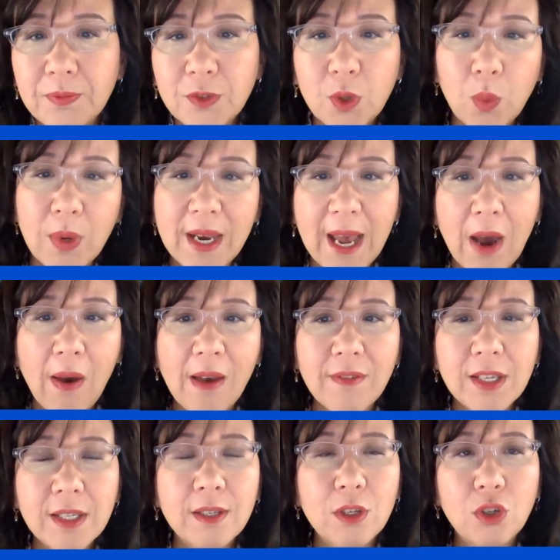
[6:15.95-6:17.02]
we now have
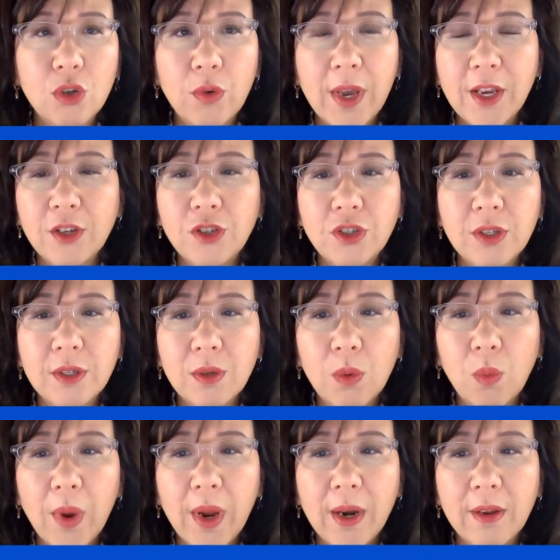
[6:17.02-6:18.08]
a situation
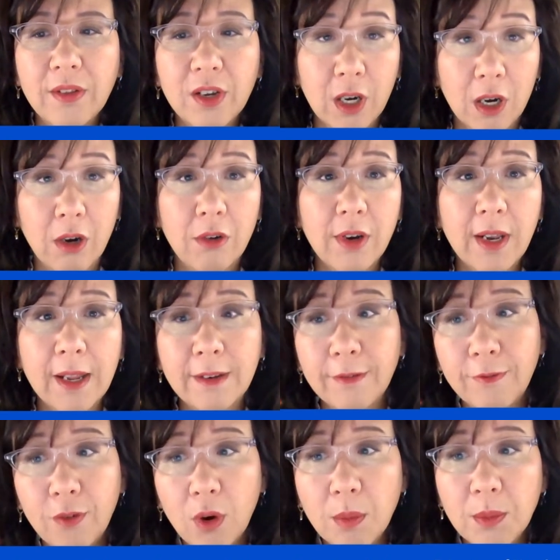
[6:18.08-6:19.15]
where the current and
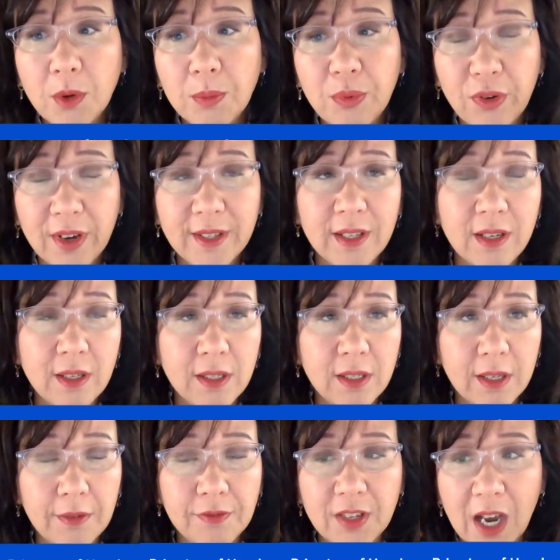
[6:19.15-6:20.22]
former presidents
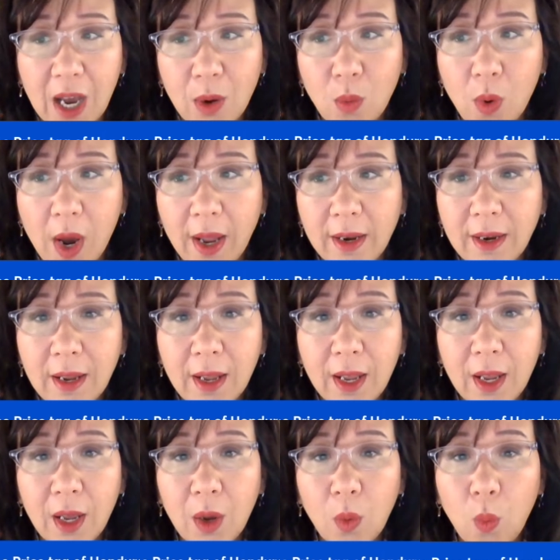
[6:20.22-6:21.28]
of Taiwan
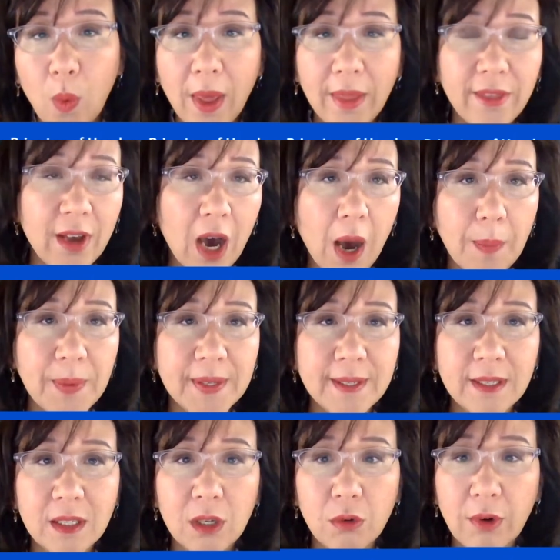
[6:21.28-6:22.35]
went the
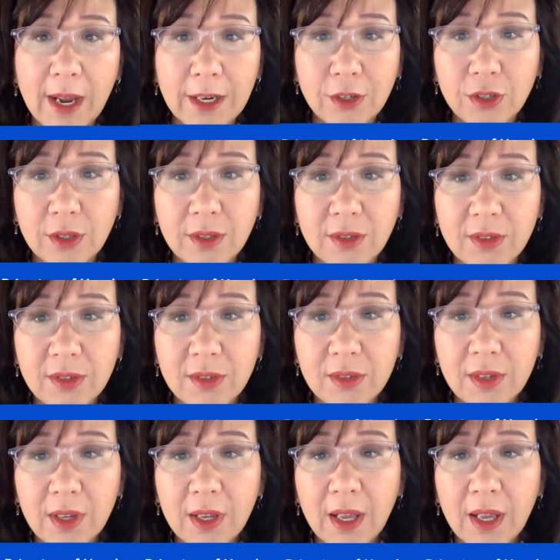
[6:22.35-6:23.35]
opposite directions